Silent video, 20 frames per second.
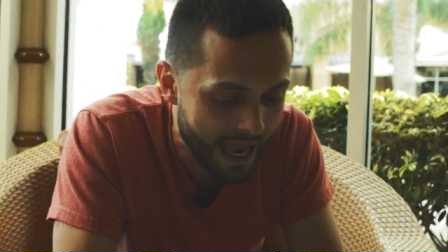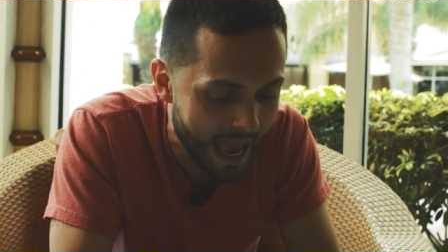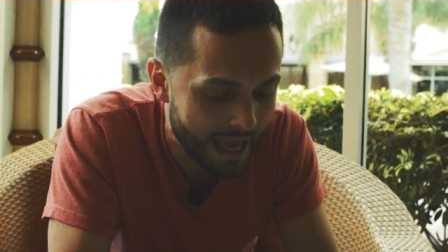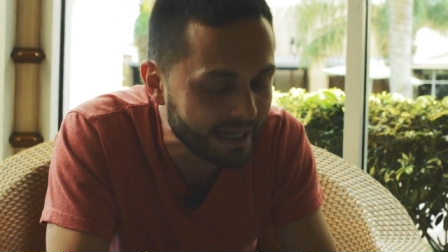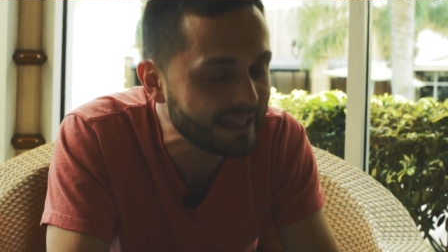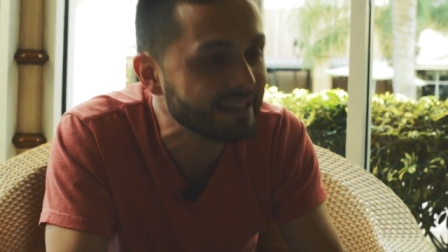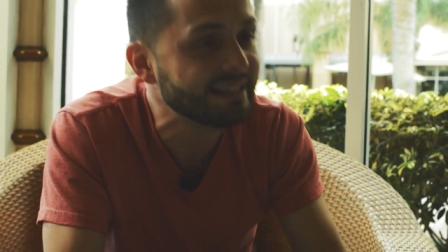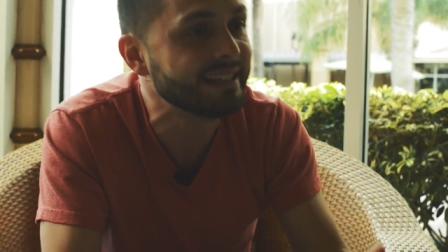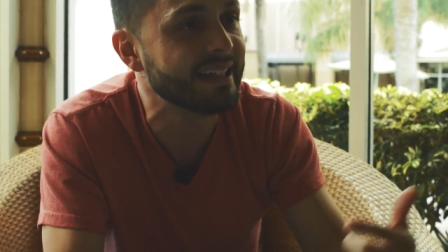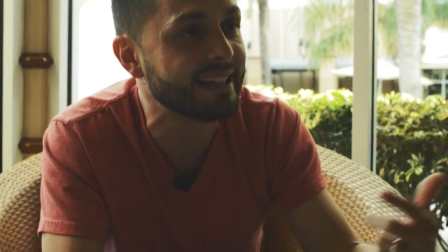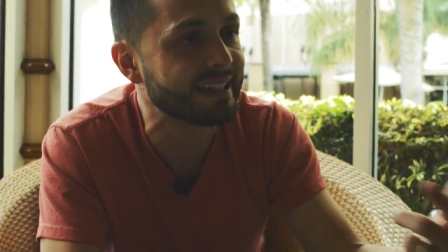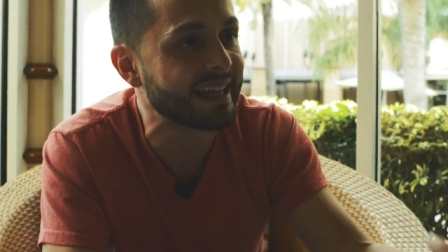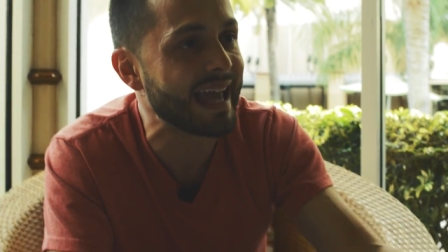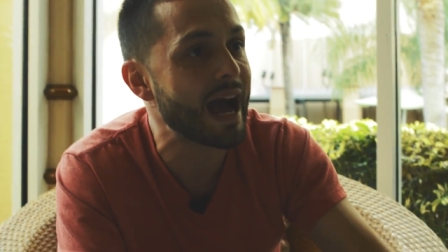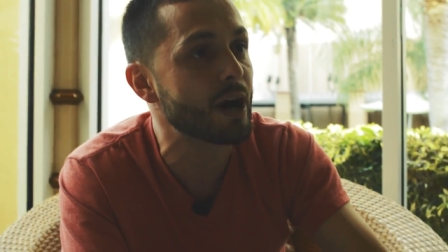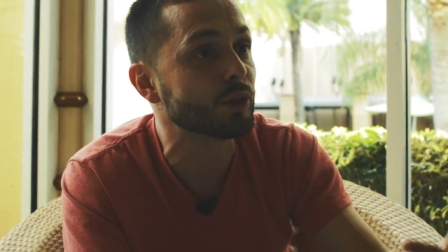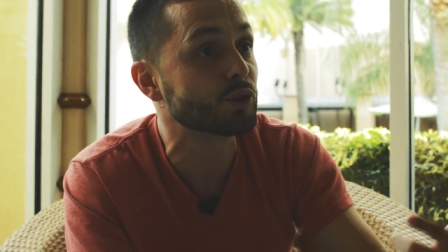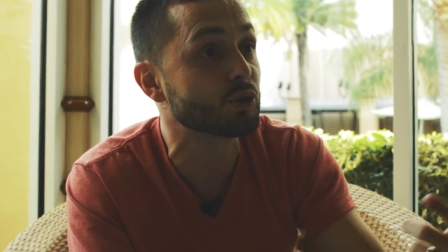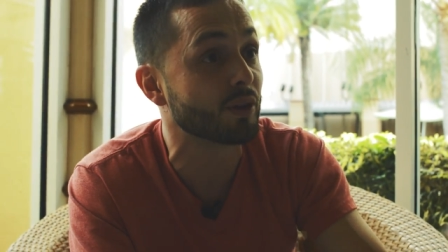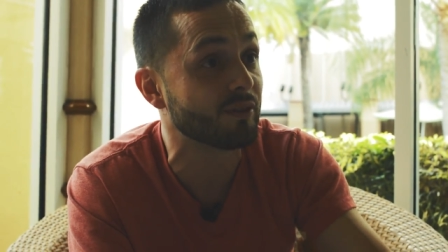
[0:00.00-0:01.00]
And in the
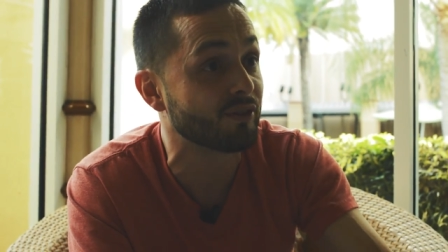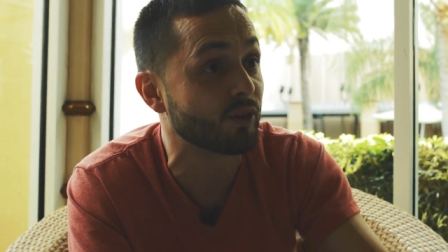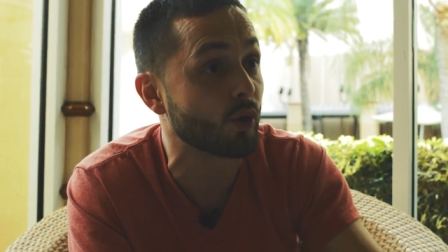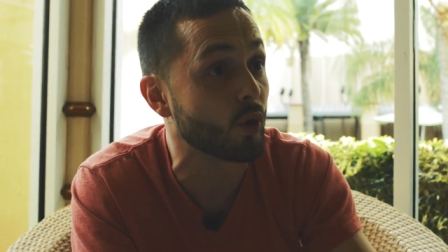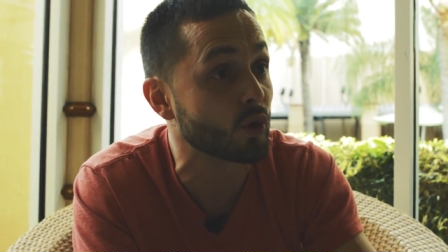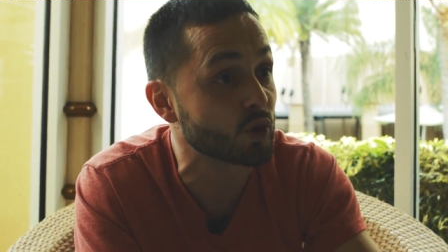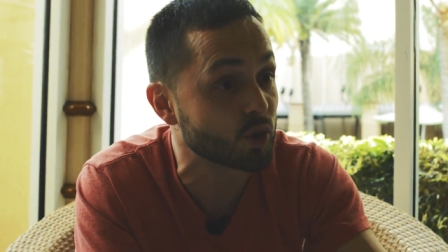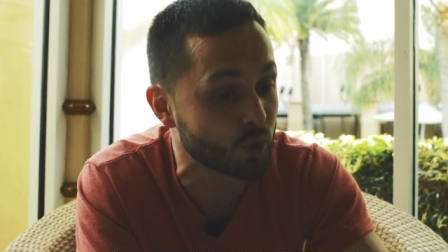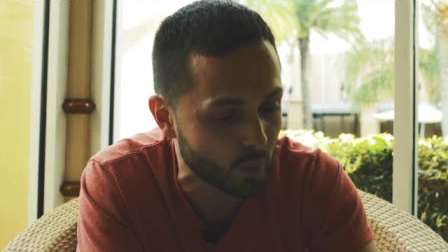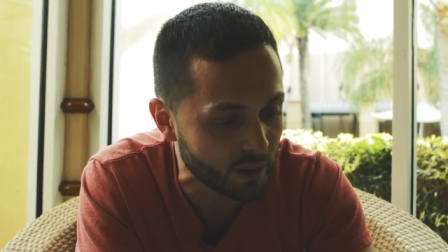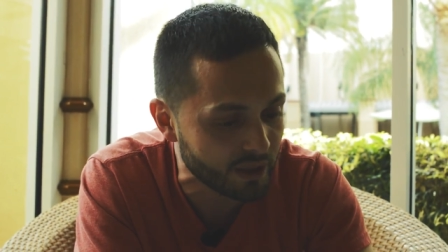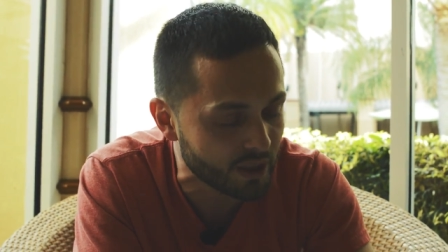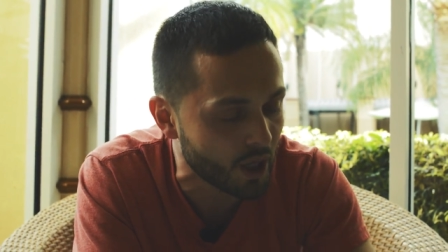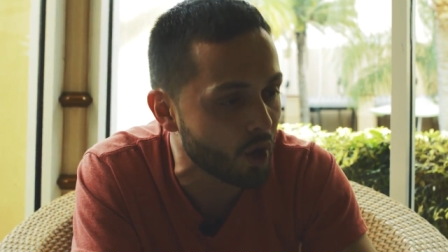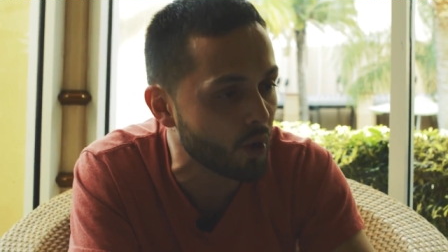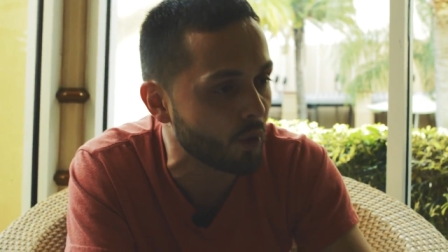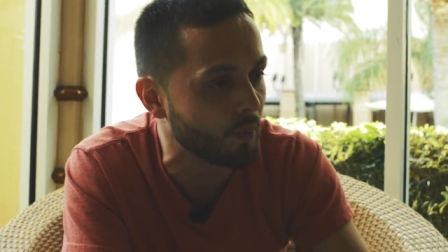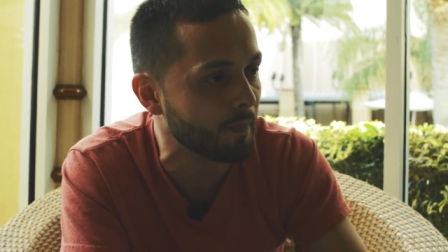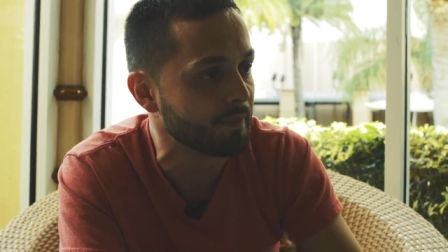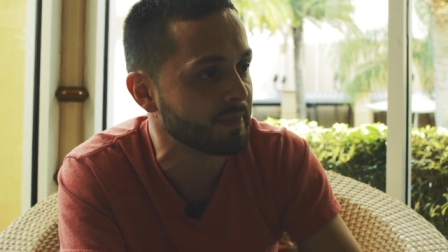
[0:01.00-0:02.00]
encounter, of course, we
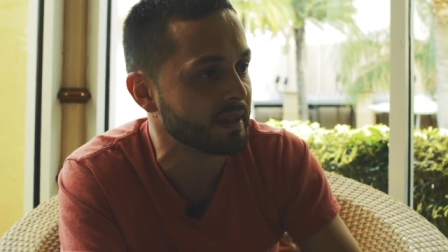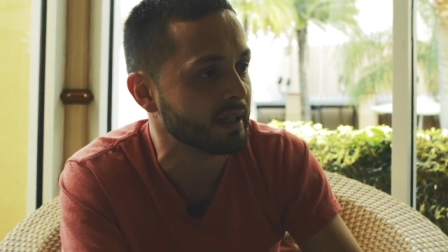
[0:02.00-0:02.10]
know